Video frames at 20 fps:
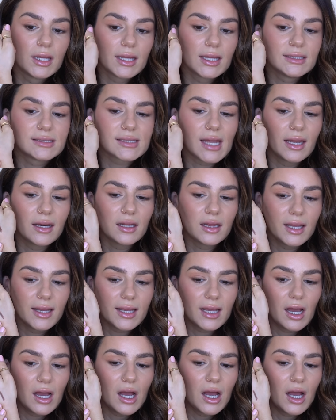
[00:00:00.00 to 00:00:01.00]
It's kind of
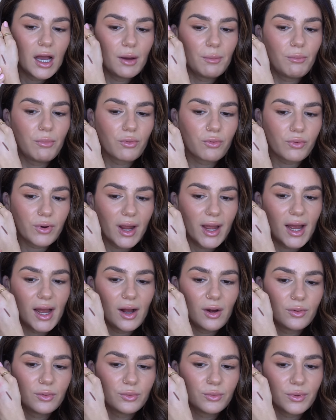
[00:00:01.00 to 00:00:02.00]
like a
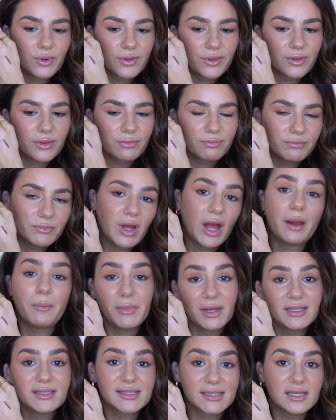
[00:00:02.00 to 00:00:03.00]
brown with, I
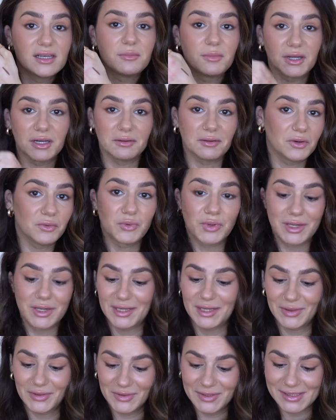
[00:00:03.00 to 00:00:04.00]
mean, cinnamon. It
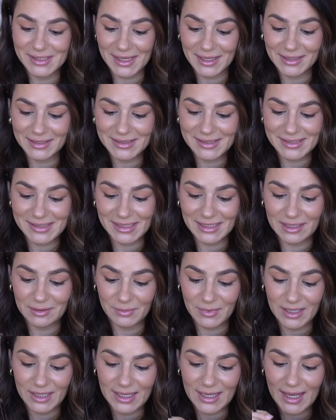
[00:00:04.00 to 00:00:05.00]
really looks like
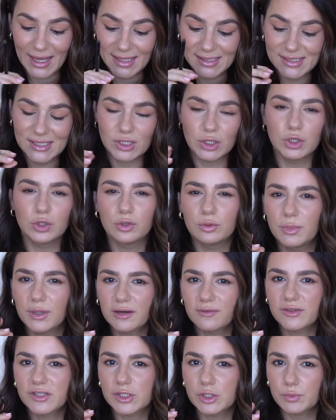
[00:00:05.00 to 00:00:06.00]
cinnamon. It has a little bit
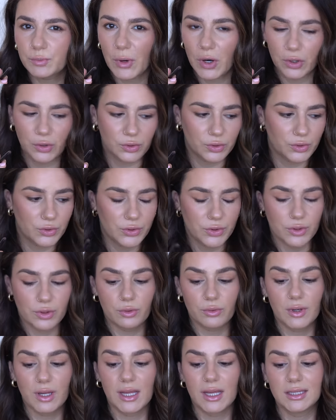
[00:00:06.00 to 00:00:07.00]
of sparkle
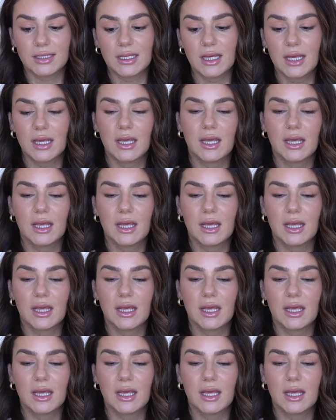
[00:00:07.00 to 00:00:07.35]
through it.